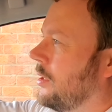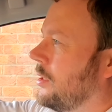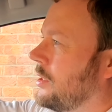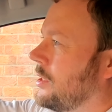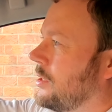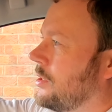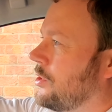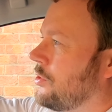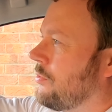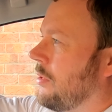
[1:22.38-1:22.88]

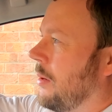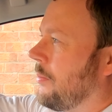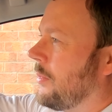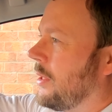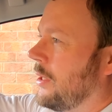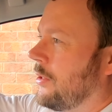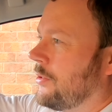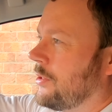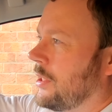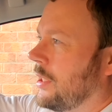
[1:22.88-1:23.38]
strap
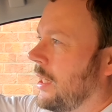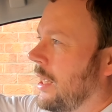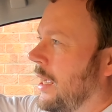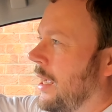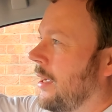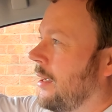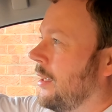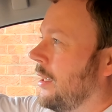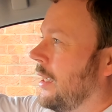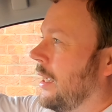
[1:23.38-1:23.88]
that onto
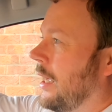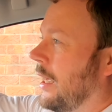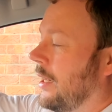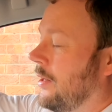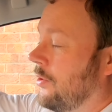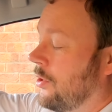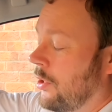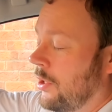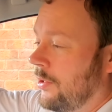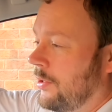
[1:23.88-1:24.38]
there
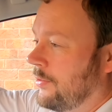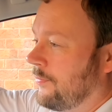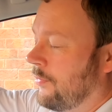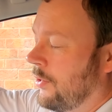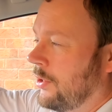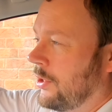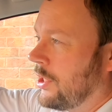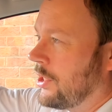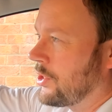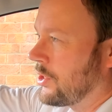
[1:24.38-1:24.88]
and you've got your
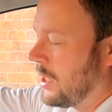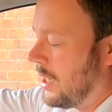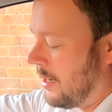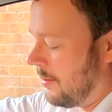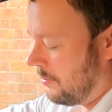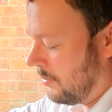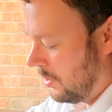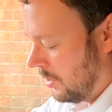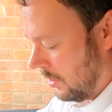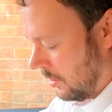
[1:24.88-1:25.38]
front dash
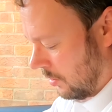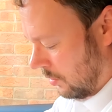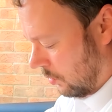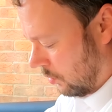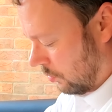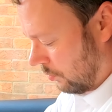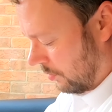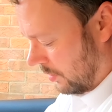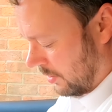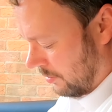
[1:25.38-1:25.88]
cam
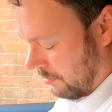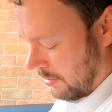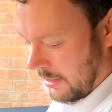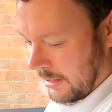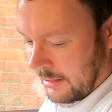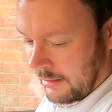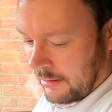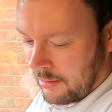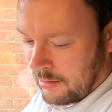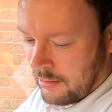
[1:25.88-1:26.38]
already
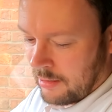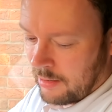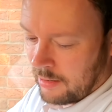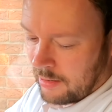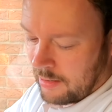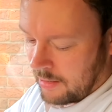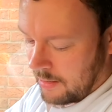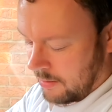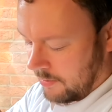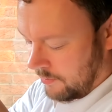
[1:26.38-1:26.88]
running.
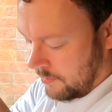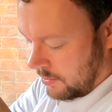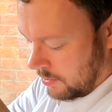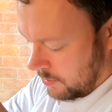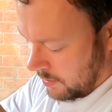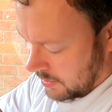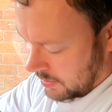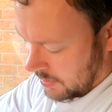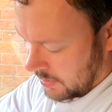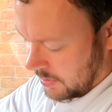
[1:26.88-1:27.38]
Now, if I
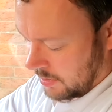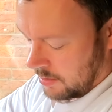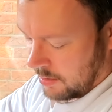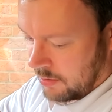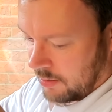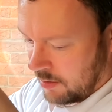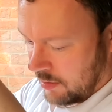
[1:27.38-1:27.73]
quickly